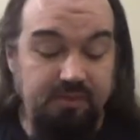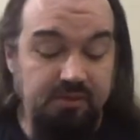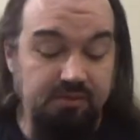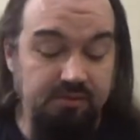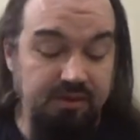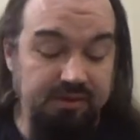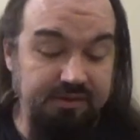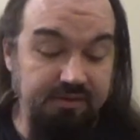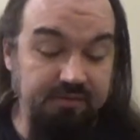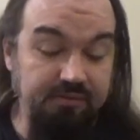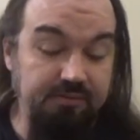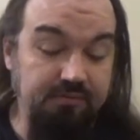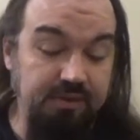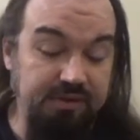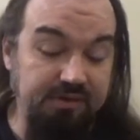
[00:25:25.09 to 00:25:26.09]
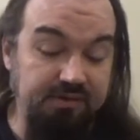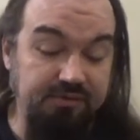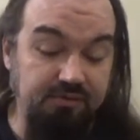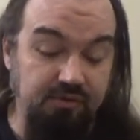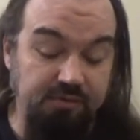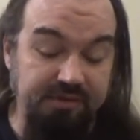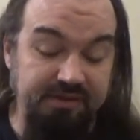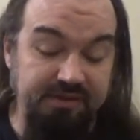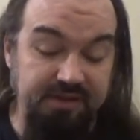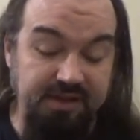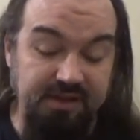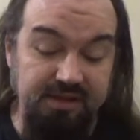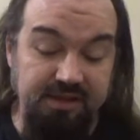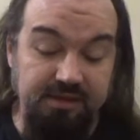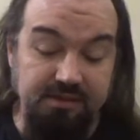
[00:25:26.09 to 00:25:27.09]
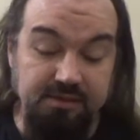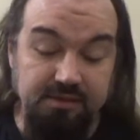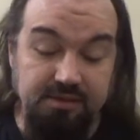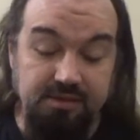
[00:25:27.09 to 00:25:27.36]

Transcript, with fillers: who went to storm a city, and